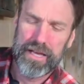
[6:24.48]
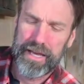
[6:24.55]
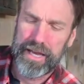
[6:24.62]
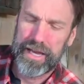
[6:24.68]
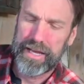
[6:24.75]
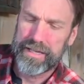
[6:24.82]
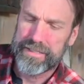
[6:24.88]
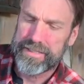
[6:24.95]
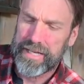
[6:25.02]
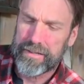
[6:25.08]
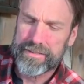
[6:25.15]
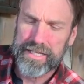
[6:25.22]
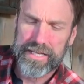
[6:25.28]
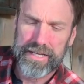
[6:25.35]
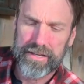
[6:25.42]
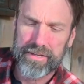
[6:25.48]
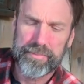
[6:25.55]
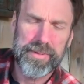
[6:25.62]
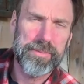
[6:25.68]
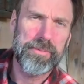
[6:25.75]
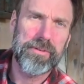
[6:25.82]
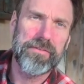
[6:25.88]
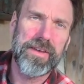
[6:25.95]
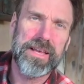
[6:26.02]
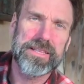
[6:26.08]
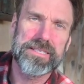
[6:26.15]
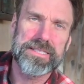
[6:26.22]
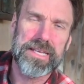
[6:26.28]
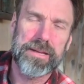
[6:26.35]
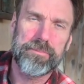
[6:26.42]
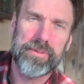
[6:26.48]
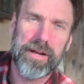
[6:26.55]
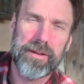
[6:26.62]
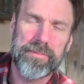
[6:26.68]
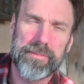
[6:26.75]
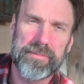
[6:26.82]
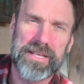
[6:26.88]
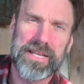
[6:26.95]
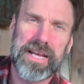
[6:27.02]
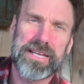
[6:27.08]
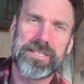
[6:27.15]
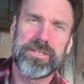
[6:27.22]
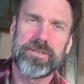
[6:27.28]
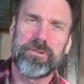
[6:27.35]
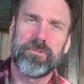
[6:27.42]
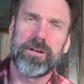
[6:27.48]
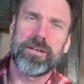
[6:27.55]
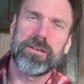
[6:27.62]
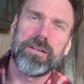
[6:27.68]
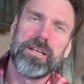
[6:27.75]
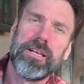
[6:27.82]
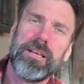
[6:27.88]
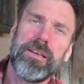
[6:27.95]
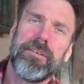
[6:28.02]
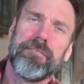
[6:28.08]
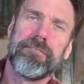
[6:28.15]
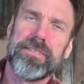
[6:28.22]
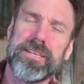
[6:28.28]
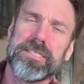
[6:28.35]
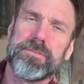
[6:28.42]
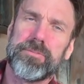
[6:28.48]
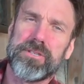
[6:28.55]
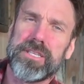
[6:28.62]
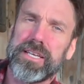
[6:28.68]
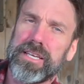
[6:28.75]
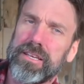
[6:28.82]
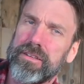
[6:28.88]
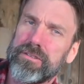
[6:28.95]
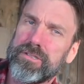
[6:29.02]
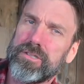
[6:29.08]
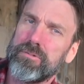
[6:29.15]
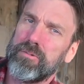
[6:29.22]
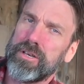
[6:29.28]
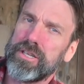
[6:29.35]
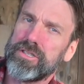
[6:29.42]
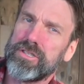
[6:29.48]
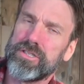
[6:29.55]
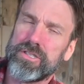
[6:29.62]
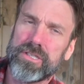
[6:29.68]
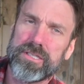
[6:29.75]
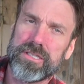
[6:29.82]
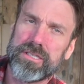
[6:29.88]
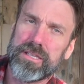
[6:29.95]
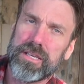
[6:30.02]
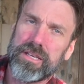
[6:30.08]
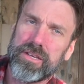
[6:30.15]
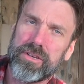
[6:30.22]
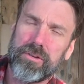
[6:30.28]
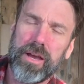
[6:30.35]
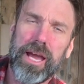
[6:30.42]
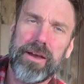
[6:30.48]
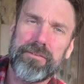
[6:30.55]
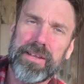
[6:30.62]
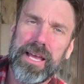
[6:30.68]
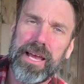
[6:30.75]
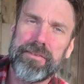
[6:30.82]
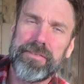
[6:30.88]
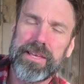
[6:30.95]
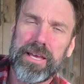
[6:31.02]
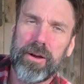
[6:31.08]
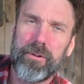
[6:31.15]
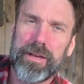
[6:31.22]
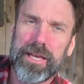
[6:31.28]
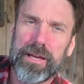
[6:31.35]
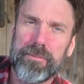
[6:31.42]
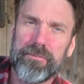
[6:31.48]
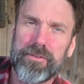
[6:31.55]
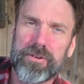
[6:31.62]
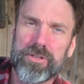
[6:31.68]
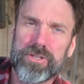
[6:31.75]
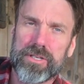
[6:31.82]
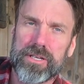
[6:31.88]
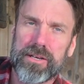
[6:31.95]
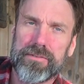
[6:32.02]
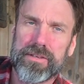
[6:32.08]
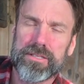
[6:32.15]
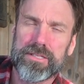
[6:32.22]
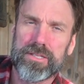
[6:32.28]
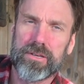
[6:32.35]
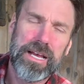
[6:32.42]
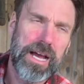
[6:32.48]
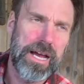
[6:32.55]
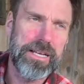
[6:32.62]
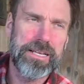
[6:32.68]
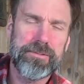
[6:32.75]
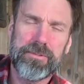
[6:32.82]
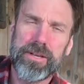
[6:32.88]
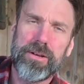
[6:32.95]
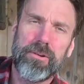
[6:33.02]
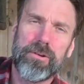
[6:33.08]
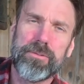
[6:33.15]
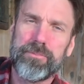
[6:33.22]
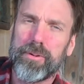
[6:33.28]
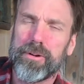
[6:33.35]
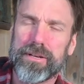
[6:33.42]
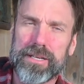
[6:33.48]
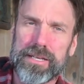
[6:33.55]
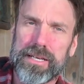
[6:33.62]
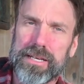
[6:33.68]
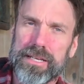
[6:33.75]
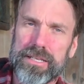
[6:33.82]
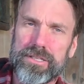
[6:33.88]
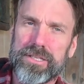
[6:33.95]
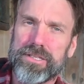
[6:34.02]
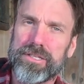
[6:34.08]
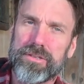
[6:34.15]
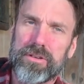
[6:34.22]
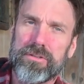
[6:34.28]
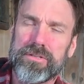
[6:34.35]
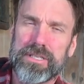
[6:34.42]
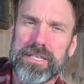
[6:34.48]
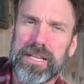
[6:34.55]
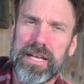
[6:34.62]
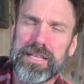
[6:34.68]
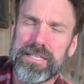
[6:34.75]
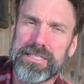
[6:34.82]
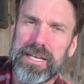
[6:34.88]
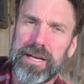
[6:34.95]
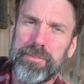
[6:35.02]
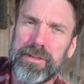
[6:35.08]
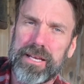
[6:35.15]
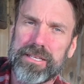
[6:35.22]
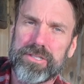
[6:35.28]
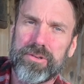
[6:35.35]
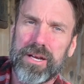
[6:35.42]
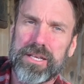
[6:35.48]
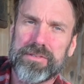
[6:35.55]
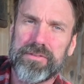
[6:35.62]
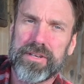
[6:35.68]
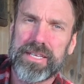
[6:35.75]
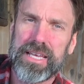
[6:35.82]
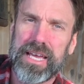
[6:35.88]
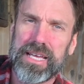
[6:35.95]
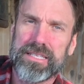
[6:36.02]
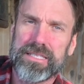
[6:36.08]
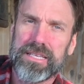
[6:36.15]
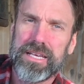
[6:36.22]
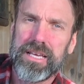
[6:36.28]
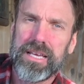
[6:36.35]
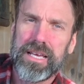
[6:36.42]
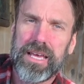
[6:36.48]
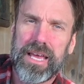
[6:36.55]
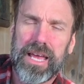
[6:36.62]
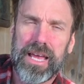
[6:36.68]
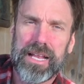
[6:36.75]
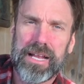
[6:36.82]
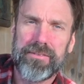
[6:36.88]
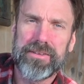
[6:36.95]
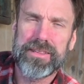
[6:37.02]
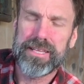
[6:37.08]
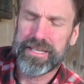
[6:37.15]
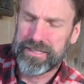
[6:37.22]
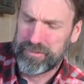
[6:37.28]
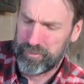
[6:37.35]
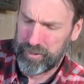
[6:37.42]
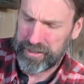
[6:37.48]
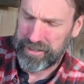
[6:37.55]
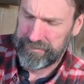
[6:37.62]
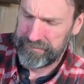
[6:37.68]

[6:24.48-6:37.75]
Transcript: And it sounds like other people have had the same problem that I do, where this particular switch, just you have to have the OEM version of it. So I didn't record putting it in, it just screws in on the top of that transfer case and everything's working